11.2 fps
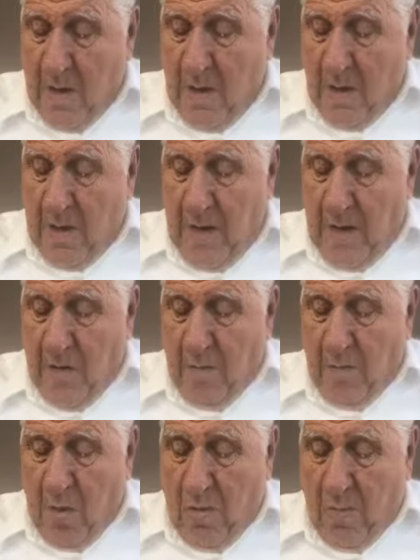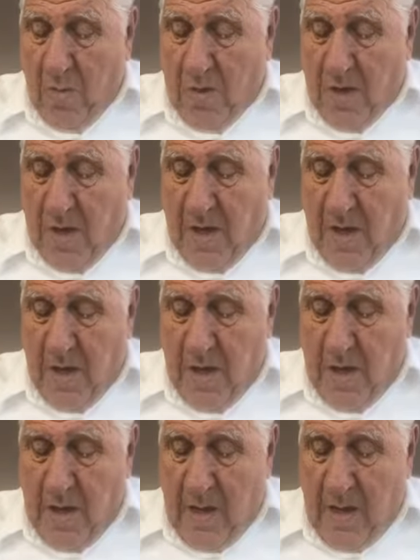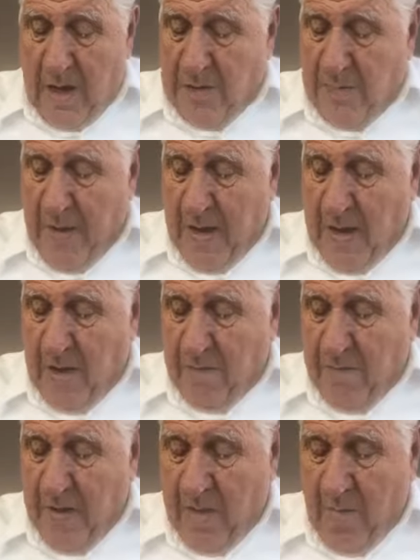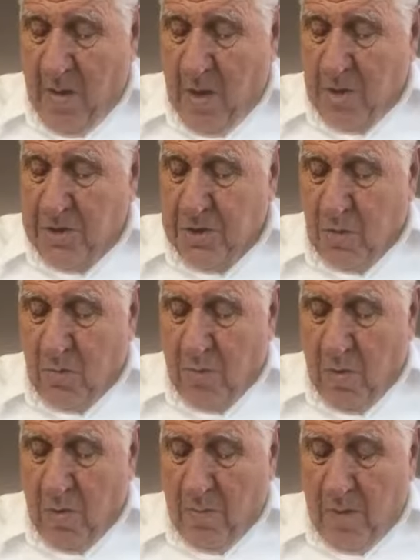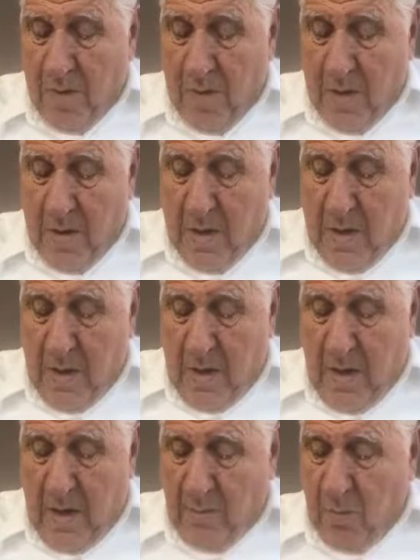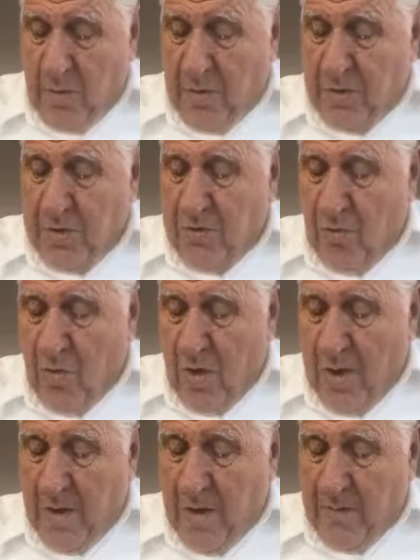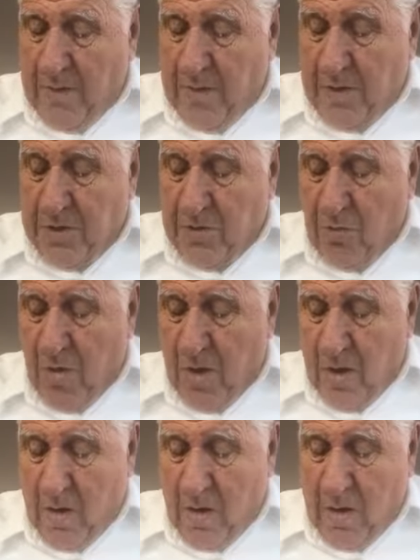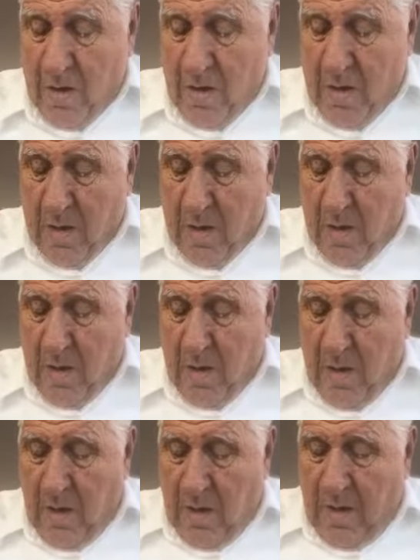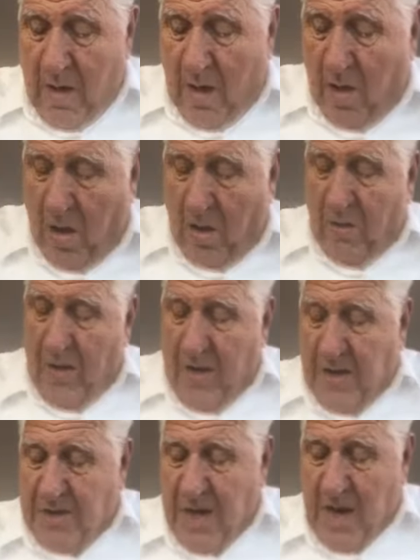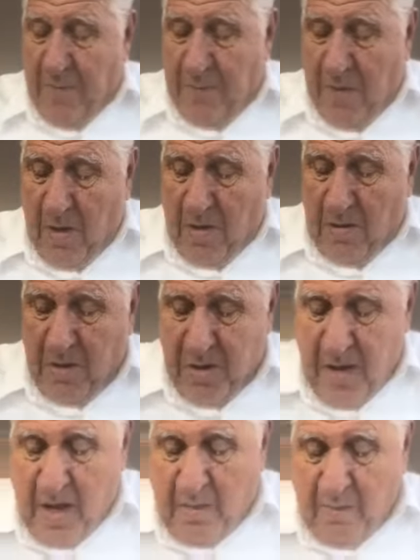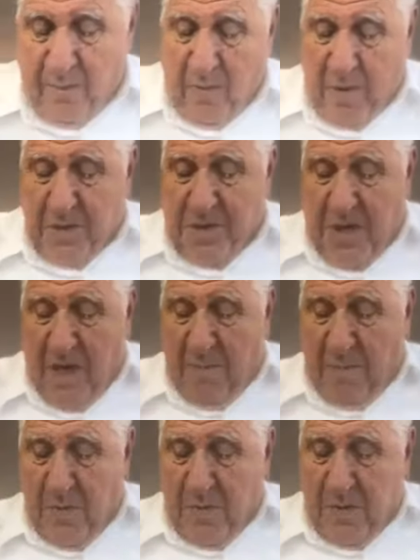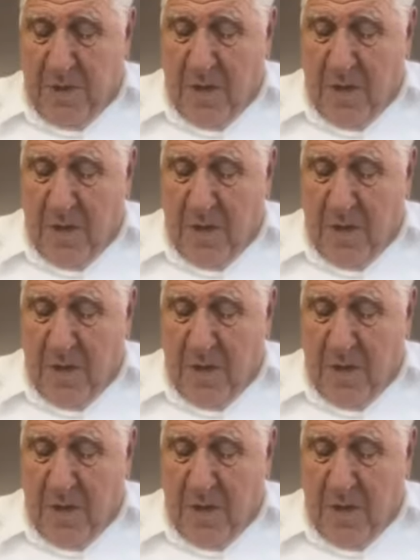Neither murmur ye, as many of them also murmured, and were destroyed of the destroyer. Now all things happen unto them for examples,